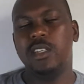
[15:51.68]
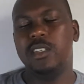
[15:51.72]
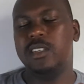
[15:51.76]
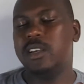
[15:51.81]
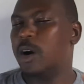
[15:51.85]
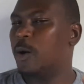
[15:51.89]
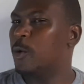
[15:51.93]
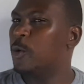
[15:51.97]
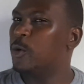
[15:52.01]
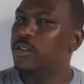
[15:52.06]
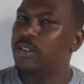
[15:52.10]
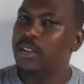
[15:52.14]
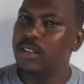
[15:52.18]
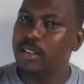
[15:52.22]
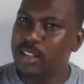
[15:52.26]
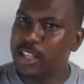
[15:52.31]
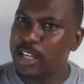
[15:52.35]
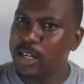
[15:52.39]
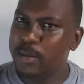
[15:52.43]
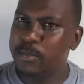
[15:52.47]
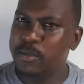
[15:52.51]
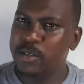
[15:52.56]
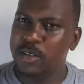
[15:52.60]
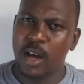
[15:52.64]
tackled the
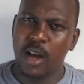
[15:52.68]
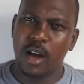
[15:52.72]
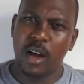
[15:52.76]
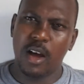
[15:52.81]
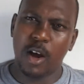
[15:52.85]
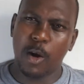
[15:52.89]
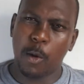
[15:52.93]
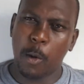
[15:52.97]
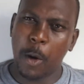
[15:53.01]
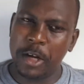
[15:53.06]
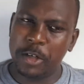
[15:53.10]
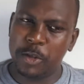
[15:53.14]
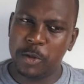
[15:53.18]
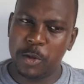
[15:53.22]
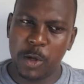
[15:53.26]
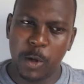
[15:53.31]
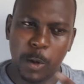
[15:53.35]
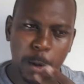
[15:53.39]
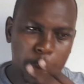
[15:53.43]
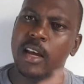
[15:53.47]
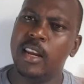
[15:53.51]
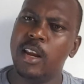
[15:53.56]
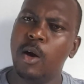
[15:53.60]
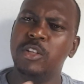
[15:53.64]
themes quite well.
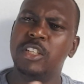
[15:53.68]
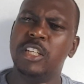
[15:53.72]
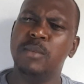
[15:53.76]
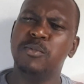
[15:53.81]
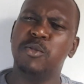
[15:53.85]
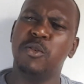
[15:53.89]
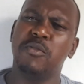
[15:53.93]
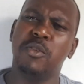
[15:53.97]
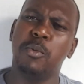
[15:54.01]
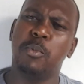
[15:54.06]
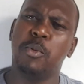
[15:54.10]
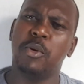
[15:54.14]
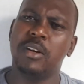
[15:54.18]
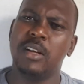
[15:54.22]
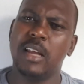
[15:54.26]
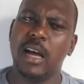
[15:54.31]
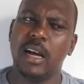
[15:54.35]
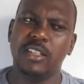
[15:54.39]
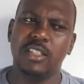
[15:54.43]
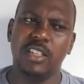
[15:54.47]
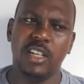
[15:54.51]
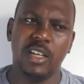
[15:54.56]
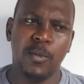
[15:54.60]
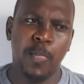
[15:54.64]
And now in terms of the
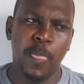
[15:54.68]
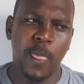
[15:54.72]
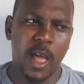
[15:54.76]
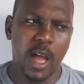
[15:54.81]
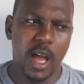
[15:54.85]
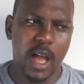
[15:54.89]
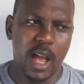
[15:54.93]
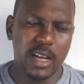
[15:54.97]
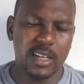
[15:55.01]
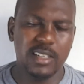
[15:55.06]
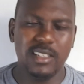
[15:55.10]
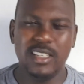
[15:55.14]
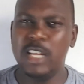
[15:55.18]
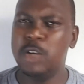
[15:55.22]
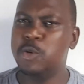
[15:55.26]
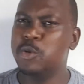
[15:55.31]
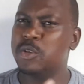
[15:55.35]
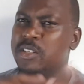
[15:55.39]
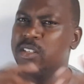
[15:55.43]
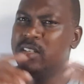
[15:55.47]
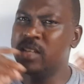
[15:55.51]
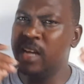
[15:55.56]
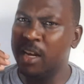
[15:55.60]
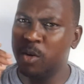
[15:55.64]
production, I can say it was
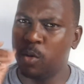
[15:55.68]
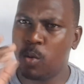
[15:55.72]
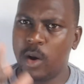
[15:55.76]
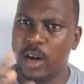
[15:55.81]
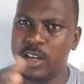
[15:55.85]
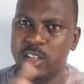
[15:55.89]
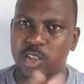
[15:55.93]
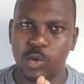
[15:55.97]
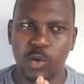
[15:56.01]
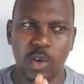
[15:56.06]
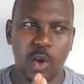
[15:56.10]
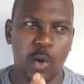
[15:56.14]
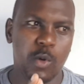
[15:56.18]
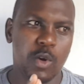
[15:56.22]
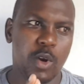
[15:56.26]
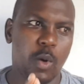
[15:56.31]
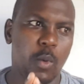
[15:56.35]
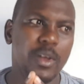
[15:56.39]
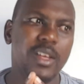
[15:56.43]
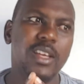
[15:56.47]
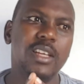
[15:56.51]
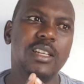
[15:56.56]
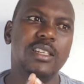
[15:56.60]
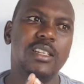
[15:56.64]
done quite well.
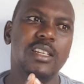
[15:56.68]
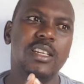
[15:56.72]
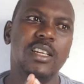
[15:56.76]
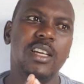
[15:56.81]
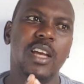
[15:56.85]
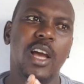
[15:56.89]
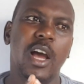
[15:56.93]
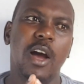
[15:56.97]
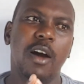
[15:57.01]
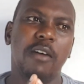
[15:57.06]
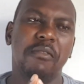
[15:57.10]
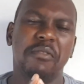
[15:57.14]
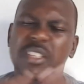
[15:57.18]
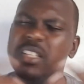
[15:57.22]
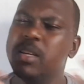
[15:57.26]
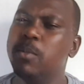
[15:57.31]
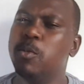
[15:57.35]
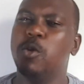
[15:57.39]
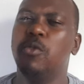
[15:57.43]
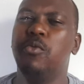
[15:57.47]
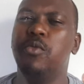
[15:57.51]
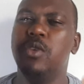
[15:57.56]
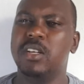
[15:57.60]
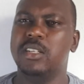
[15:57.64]
Winky D, for someone
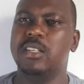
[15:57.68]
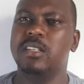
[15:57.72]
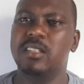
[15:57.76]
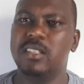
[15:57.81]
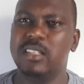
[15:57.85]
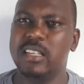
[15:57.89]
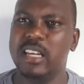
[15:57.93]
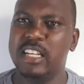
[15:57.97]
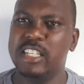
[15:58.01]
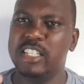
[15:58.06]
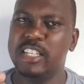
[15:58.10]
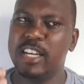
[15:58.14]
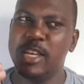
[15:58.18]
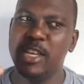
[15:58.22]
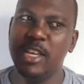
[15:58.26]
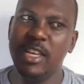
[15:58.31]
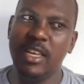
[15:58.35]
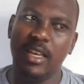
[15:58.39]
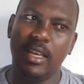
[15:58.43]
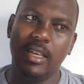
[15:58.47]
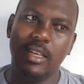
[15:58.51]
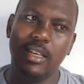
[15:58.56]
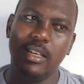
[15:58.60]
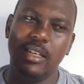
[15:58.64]
of Winky D's stature, he
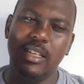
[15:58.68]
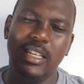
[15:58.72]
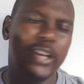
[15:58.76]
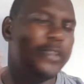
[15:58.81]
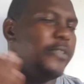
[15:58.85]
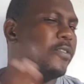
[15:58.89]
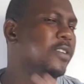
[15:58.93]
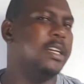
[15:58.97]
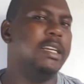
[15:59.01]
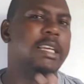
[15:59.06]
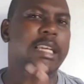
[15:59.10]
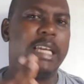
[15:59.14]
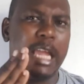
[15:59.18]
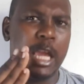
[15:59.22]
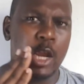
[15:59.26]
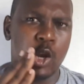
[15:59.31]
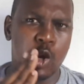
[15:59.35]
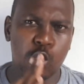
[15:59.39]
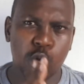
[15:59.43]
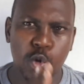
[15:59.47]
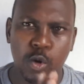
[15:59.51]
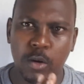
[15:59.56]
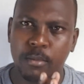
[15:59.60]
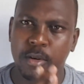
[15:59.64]
definitely
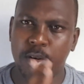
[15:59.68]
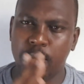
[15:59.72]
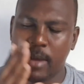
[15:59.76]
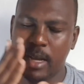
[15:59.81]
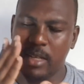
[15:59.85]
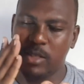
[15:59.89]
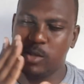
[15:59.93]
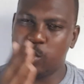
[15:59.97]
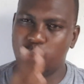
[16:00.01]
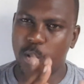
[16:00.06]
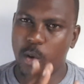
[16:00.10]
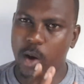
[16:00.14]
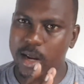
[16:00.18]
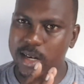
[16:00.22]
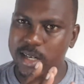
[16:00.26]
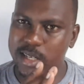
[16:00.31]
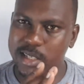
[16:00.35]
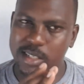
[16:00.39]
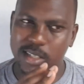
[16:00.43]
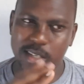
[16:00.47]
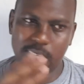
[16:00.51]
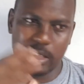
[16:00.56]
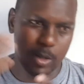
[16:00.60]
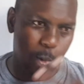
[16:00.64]
cannot compromise on
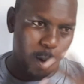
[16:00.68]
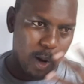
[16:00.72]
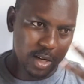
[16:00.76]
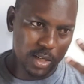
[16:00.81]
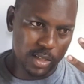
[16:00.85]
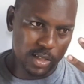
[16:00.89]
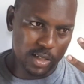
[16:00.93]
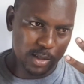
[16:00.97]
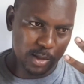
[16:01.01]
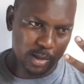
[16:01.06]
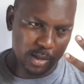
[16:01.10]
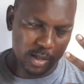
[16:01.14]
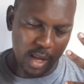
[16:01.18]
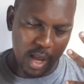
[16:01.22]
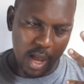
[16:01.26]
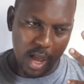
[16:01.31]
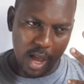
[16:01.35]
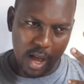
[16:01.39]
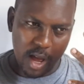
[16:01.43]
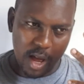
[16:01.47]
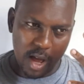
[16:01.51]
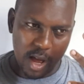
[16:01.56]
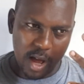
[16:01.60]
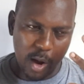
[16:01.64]
quality, and the quality is
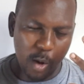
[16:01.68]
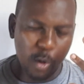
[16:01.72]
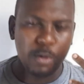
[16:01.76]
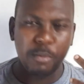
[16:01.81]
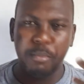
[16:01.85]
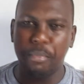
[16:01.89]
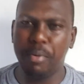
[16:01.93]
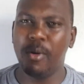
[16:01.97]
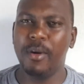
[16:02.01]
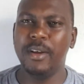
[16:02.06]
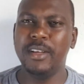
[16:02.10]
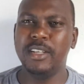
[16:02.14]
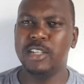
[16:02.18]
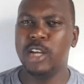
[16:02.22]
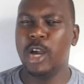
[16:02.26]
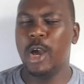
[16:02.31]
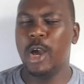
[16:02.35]
on point